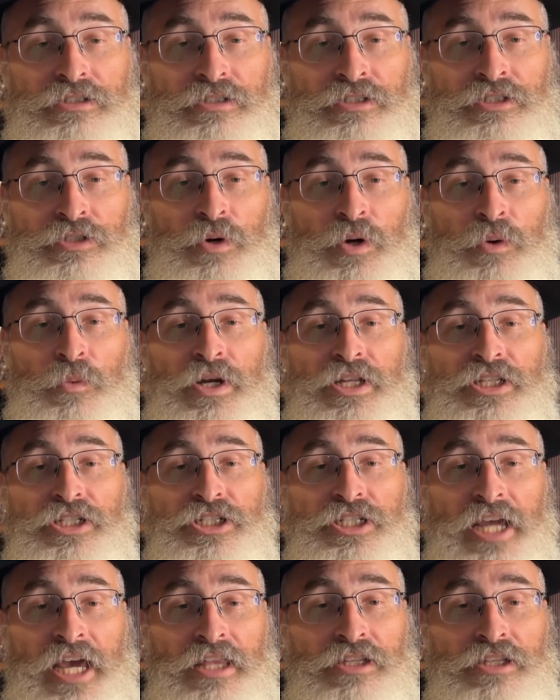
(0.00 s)
This is why I want to
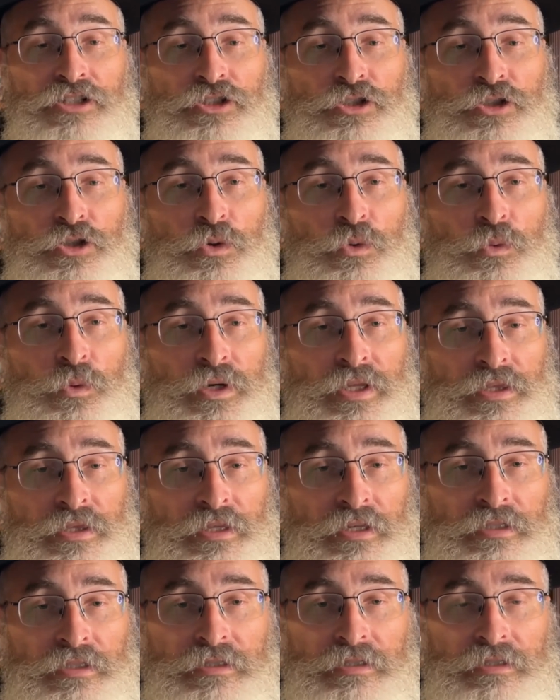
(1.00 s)
challenge you with
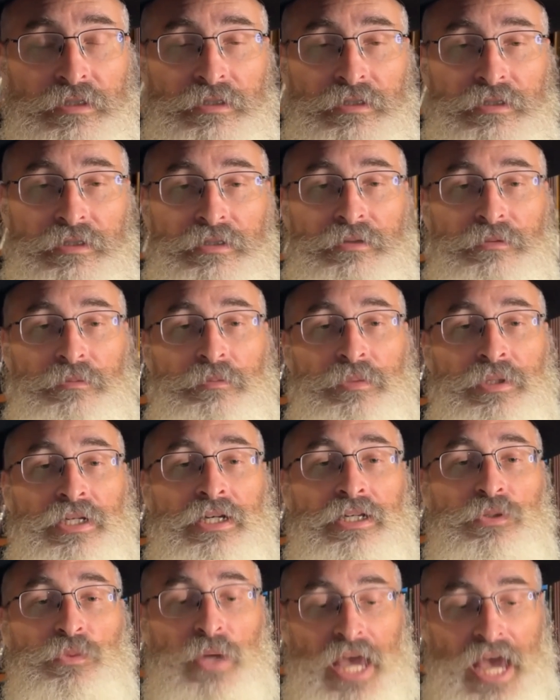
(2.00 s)
this,
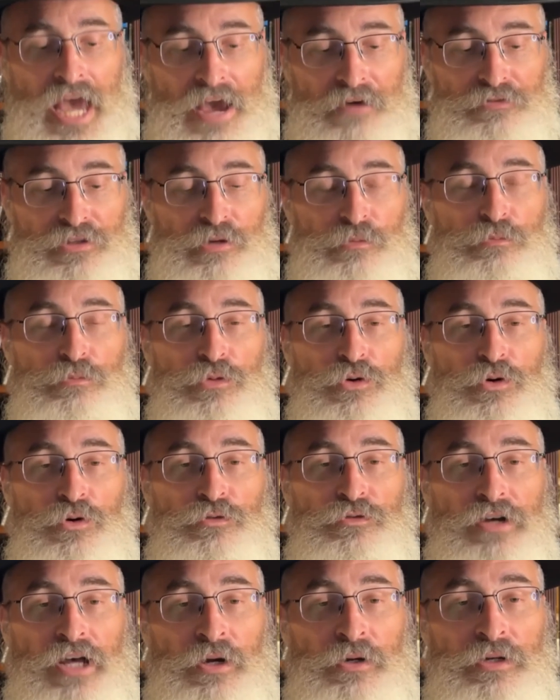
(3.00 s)
because we have to
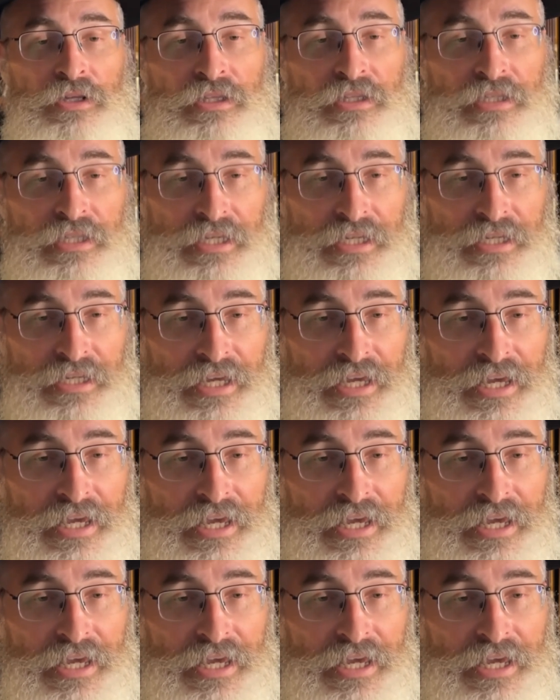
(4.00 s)
move out of the,